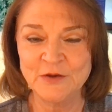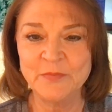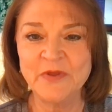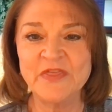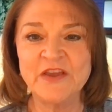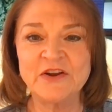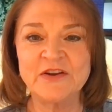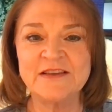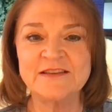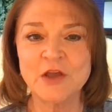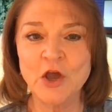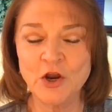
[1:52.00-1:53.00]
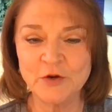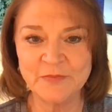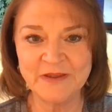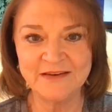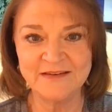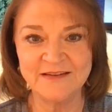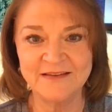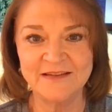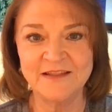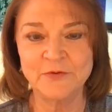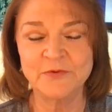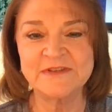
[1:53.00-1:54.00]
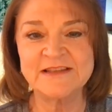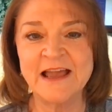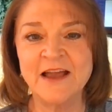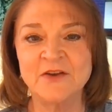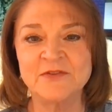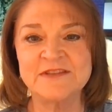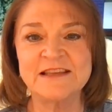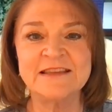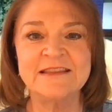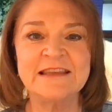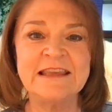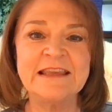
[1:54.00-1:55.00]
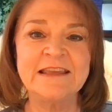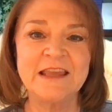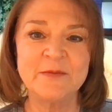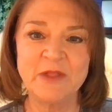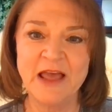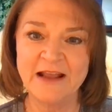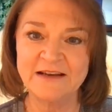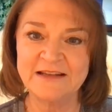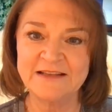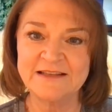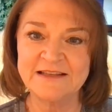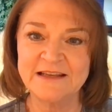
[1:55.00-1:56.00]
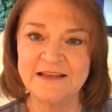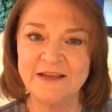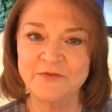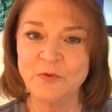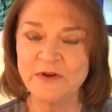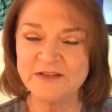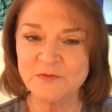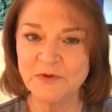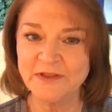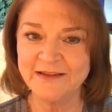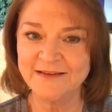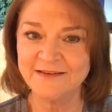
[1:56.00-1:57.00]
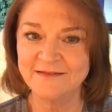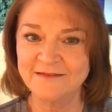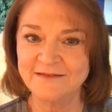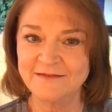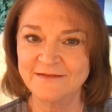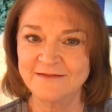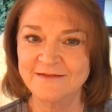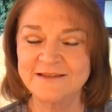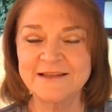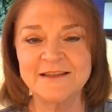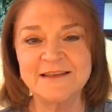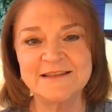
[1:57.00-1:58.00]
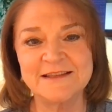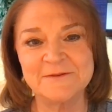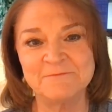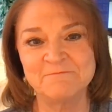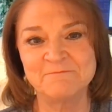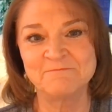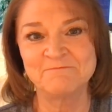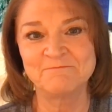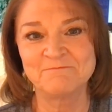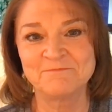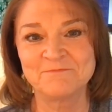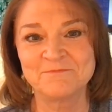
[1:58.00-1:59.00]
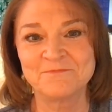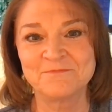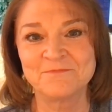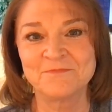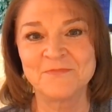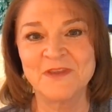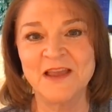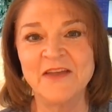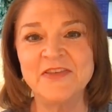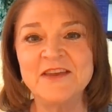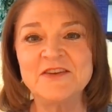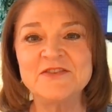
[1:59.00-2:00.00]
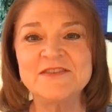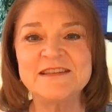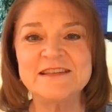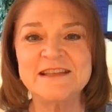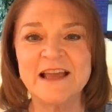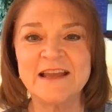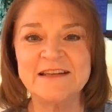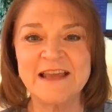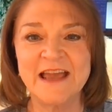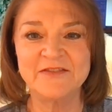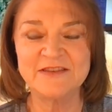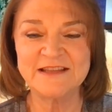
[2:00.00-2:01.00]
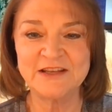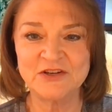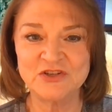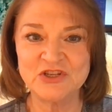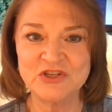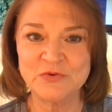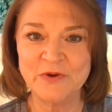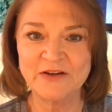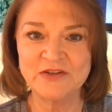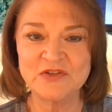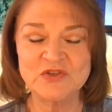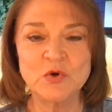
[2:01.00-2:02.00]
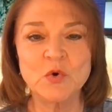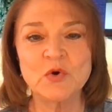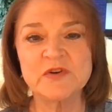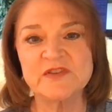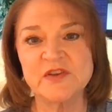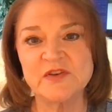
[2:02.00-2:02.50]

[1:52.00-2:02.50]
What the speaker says: but there is a heartbeat that resounds in the inky blackness if one is willing to listen. A theater is designed to have its energy directed towards